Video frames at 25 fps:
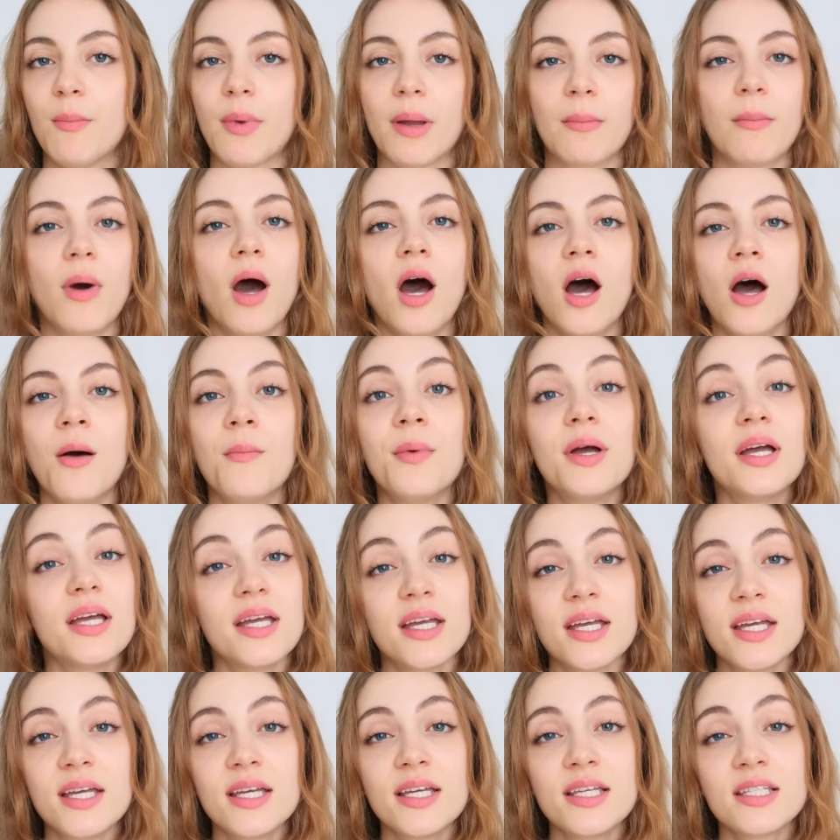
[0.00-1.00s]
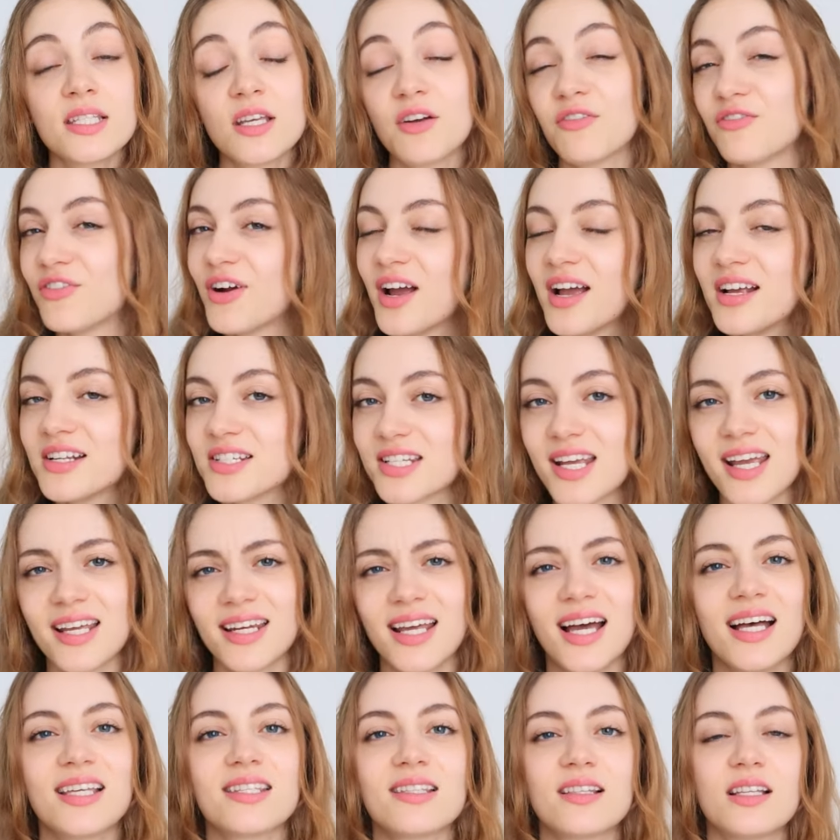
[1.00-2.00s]
My mom is French
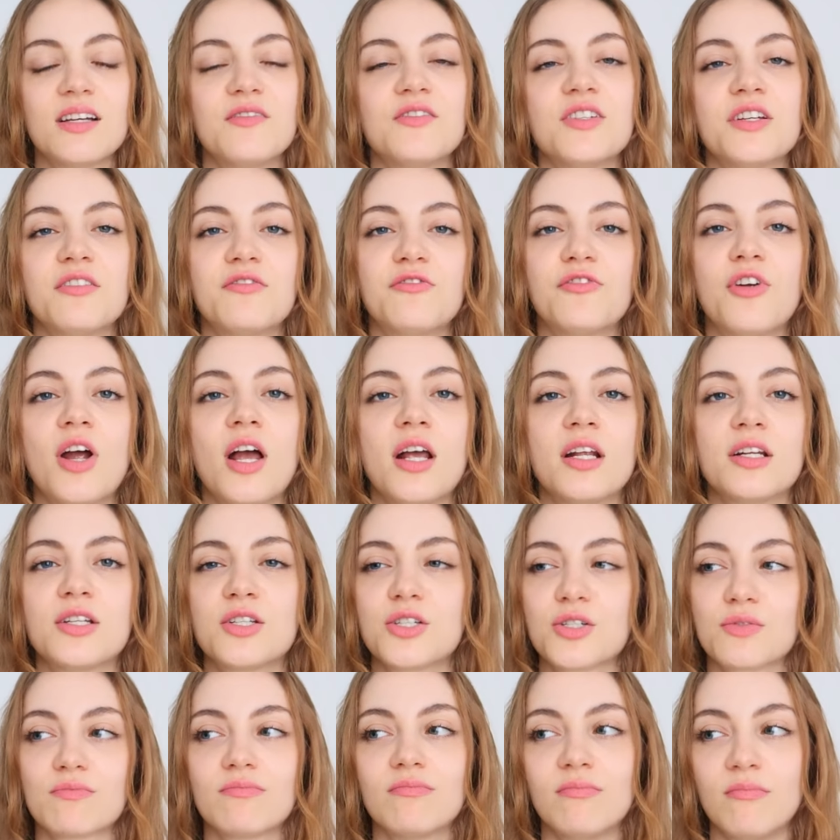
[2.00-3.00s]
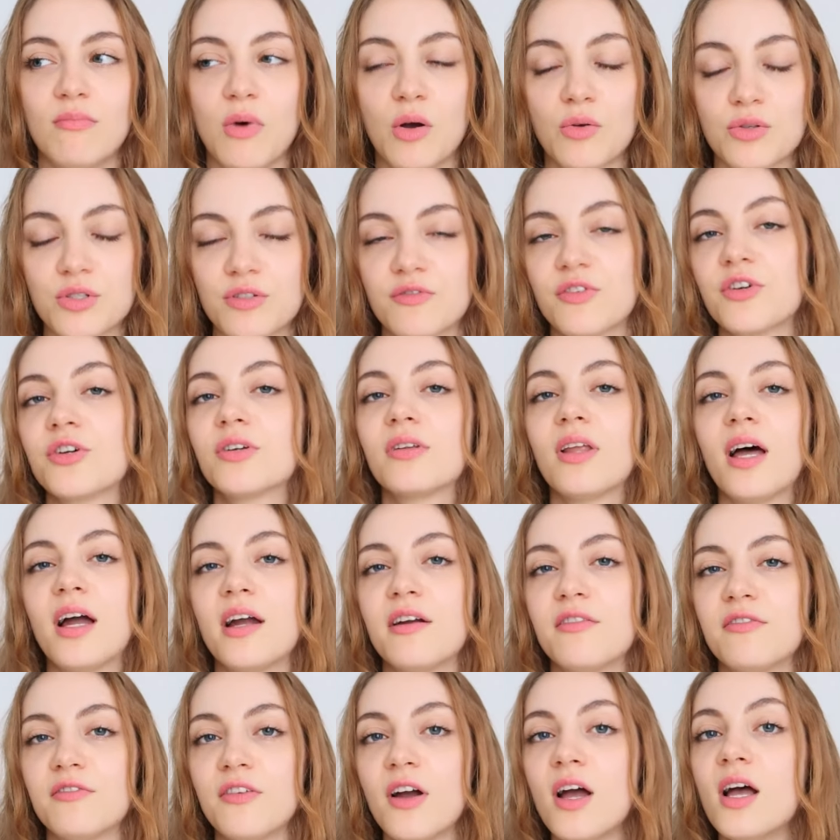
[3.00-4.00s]
and has lived in French most of her
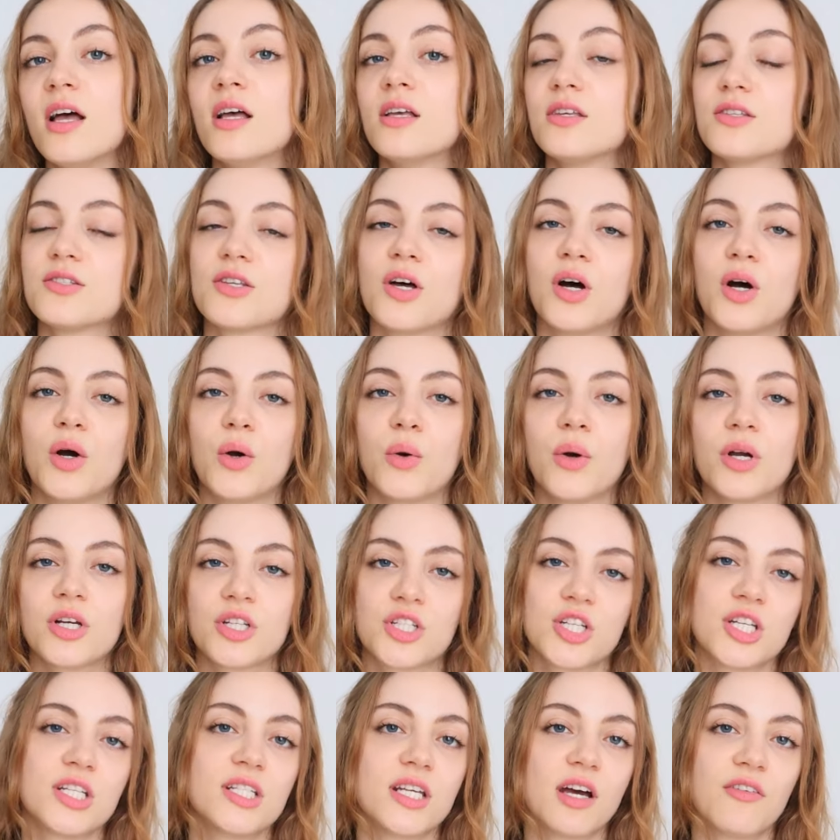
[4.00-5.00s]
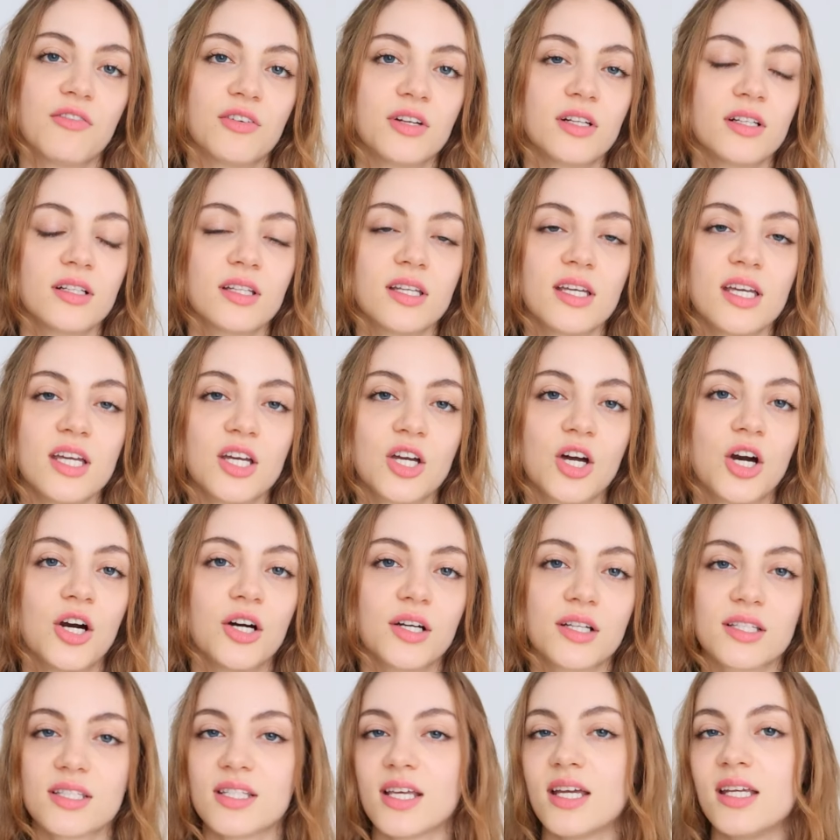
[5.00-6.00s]
life, so she definitely
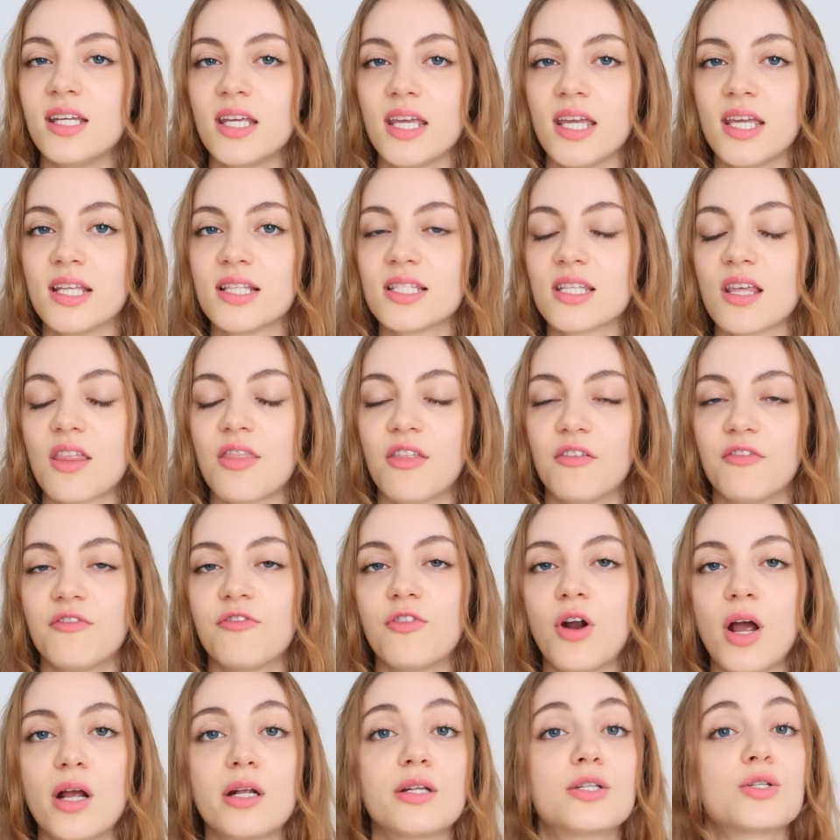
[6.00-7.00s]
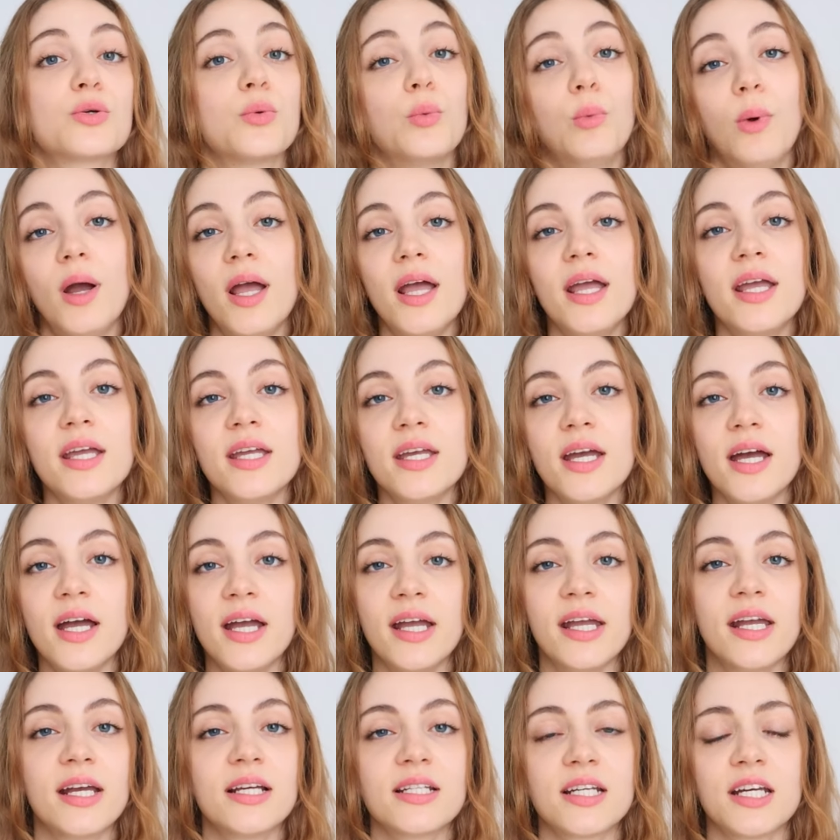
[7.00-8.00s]
cooks and eats the French way,
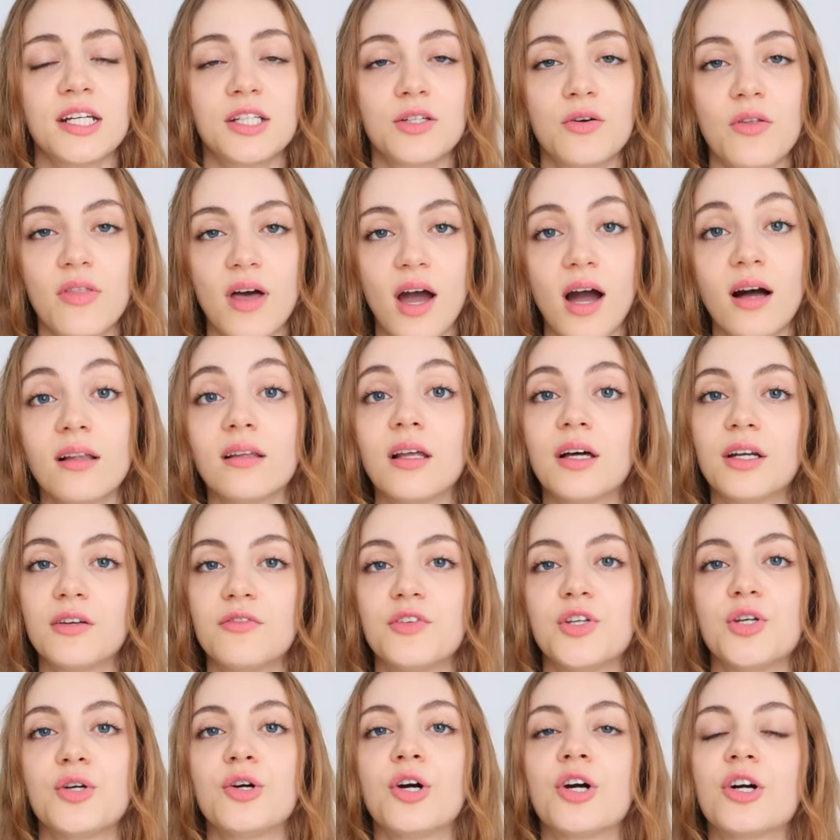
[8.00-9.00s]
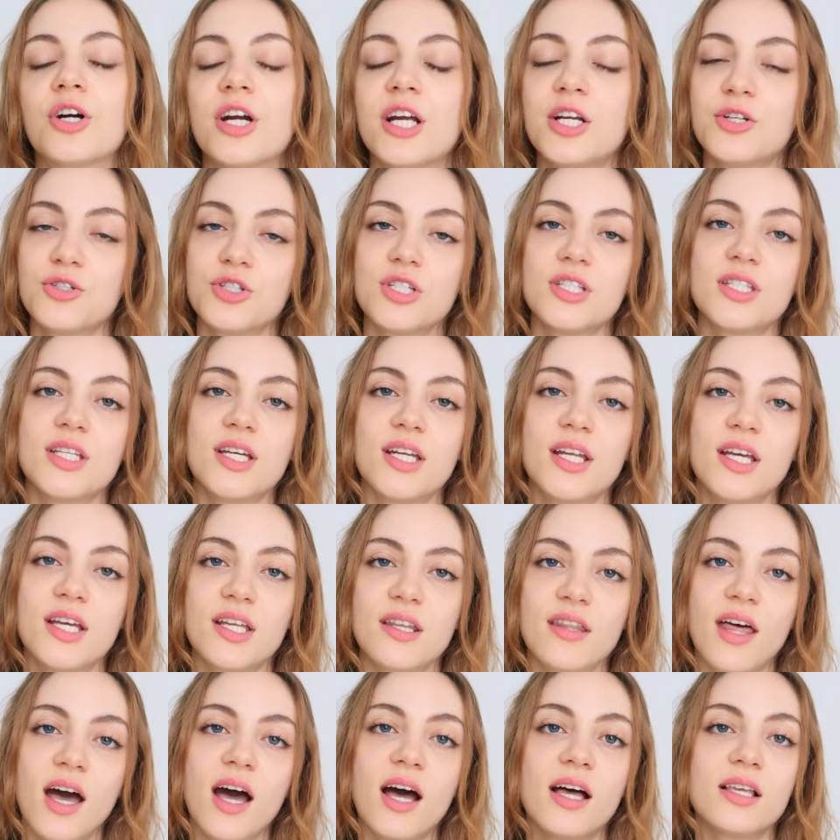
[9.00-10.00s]
and I know that a lot of you are interested
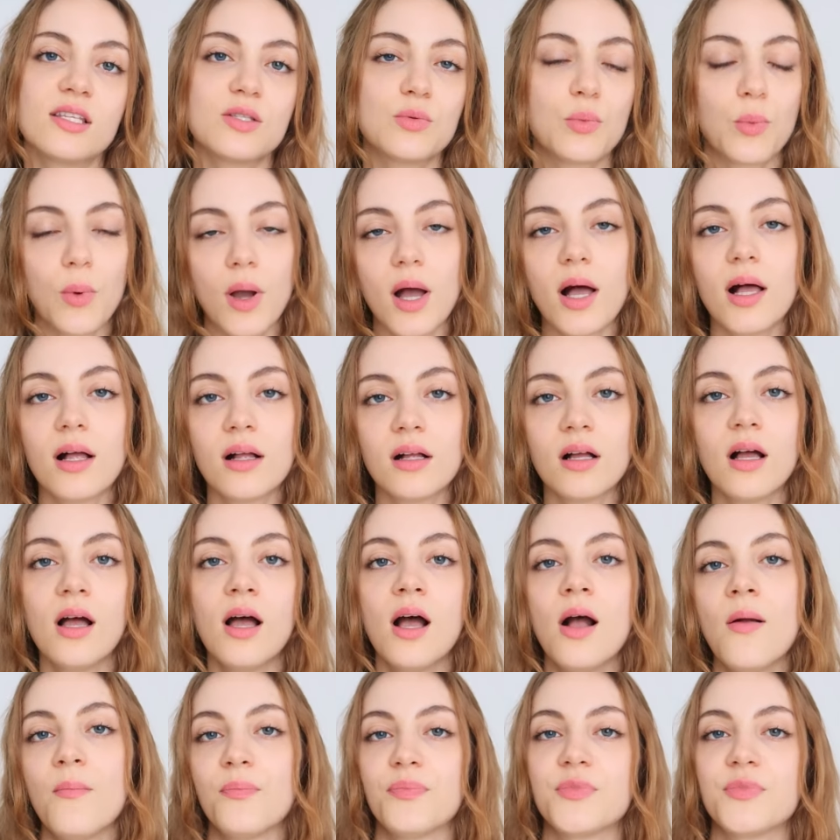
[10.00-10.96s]
in that as well.